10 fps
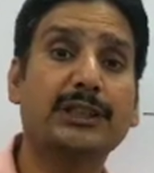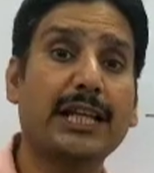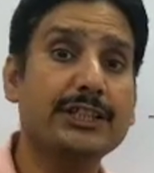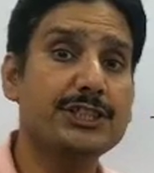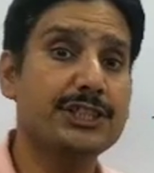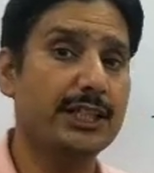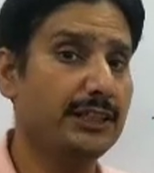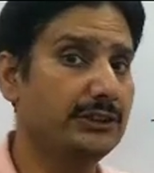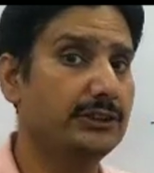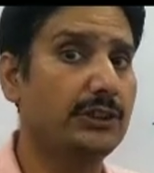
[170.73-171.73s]

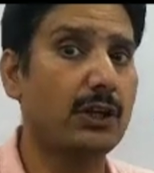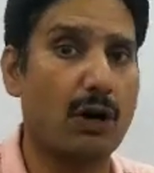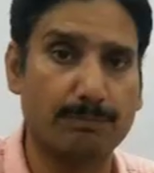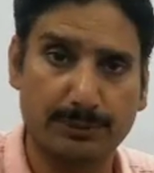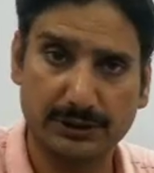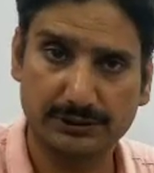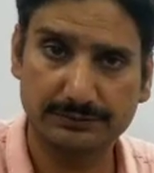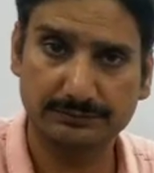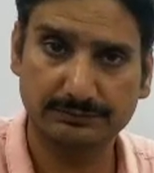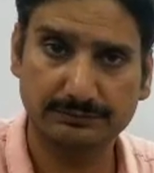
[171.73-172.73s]
potential drop.
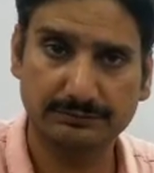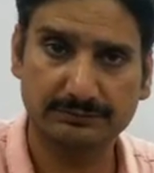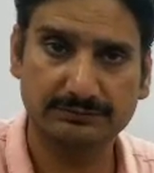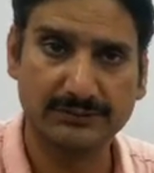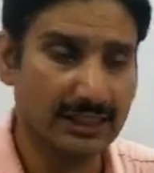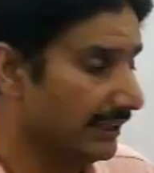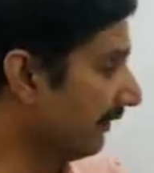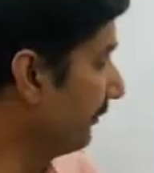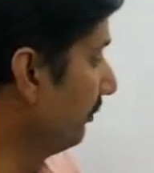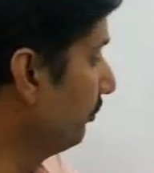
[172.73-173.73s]
If you